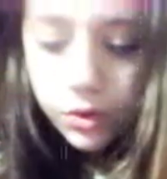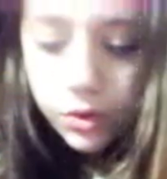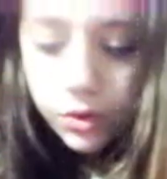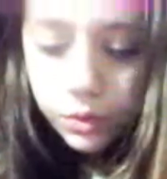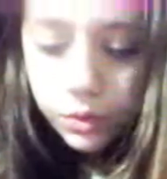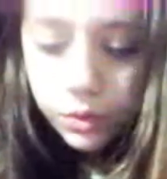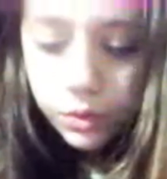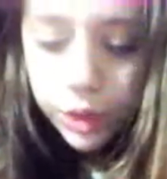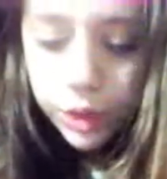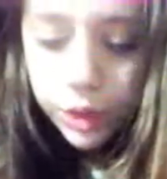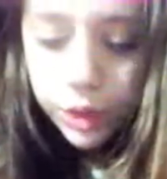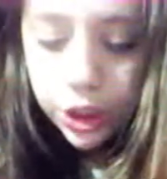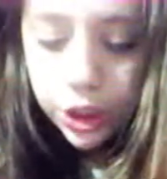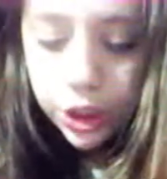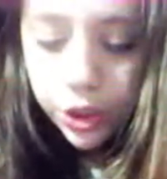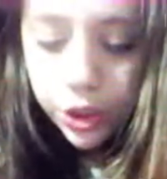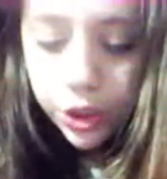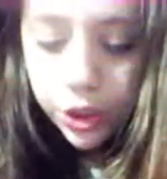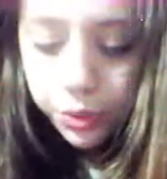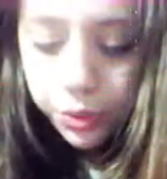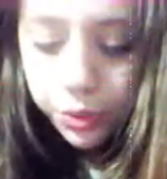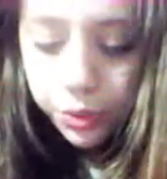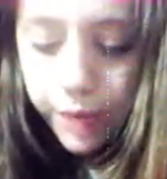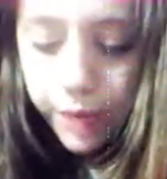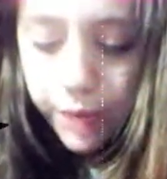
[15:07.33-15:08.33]
Would
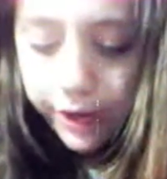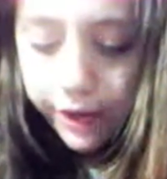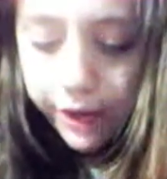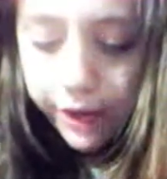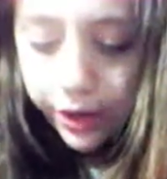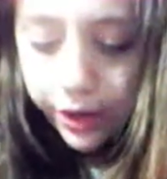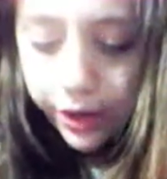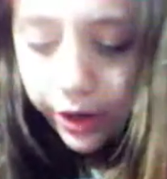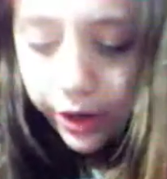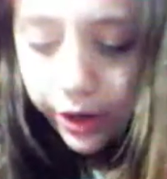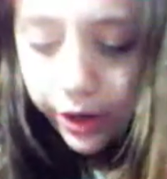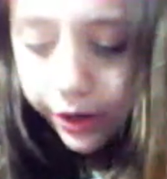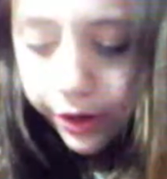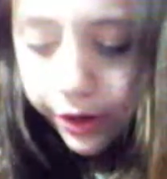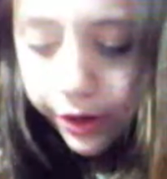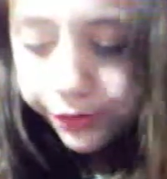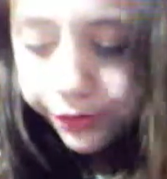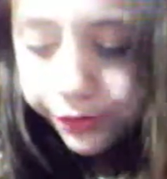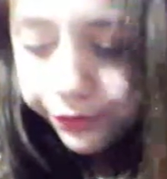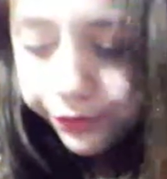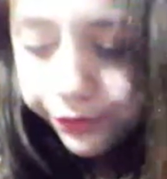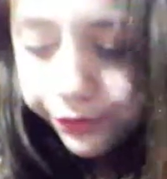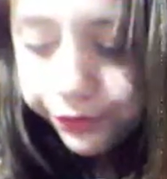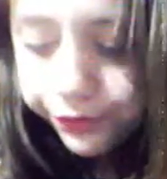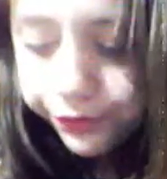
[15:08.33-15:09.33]
you rather
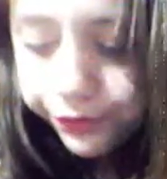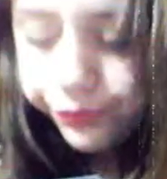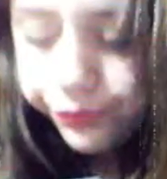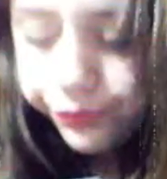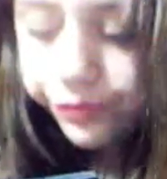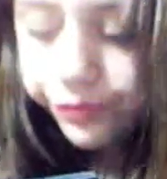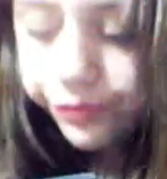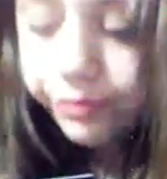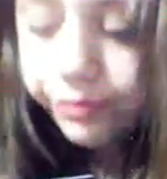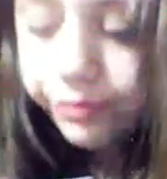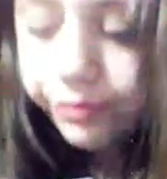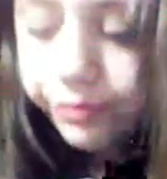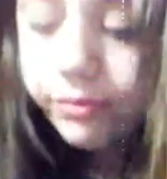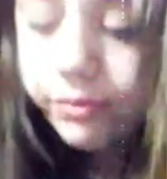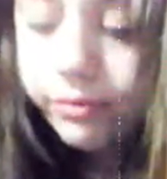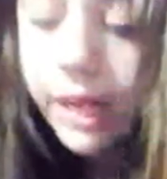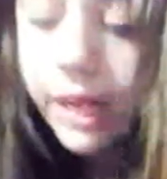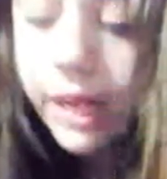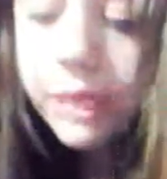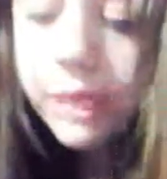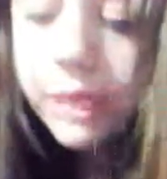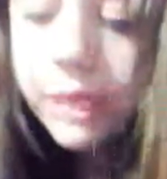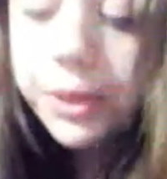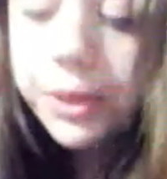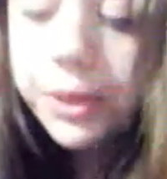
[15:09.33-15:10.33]

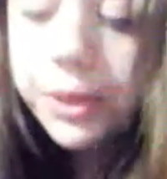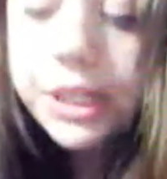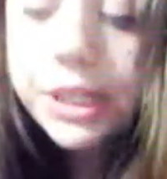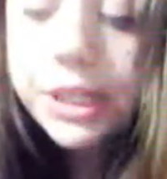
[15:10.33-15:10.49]
experience